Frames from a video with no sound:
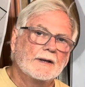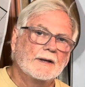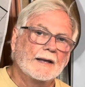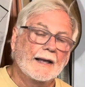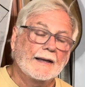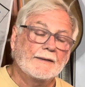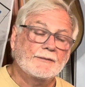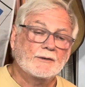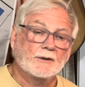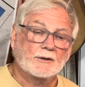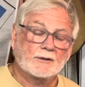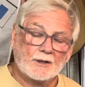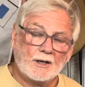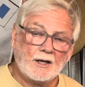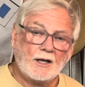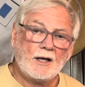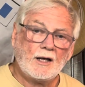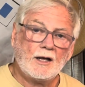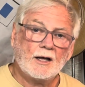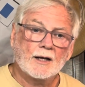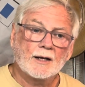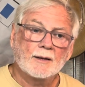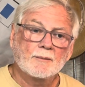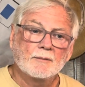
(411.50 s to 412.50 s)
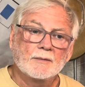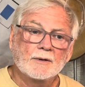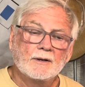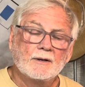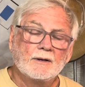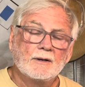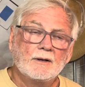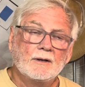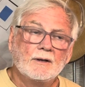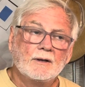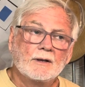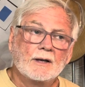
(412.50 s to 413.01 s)
At the time,
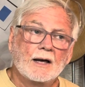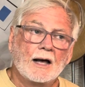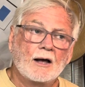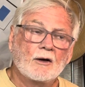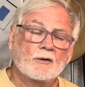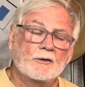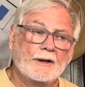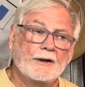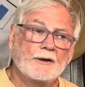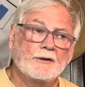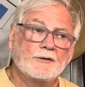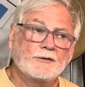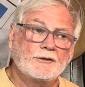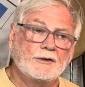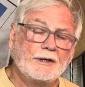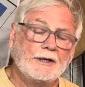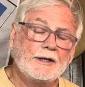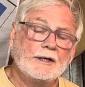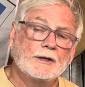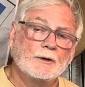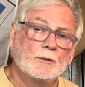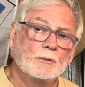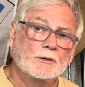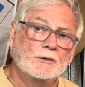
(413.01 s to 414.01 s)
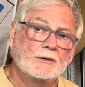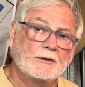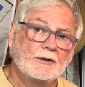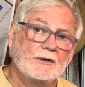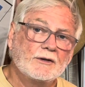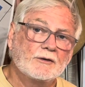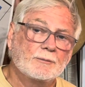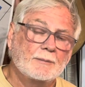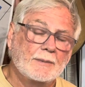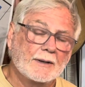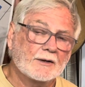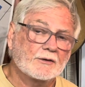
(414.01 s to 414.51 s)
I'll guarantee you it was
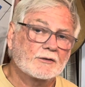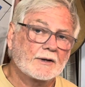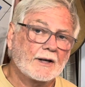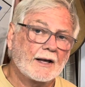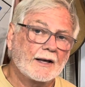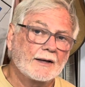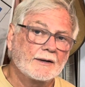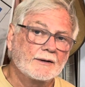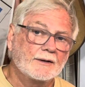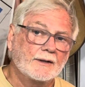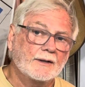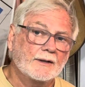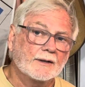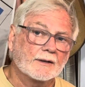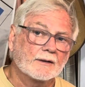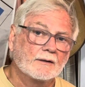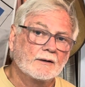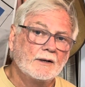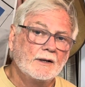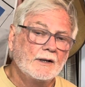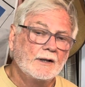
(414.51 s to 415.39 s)
his best idea.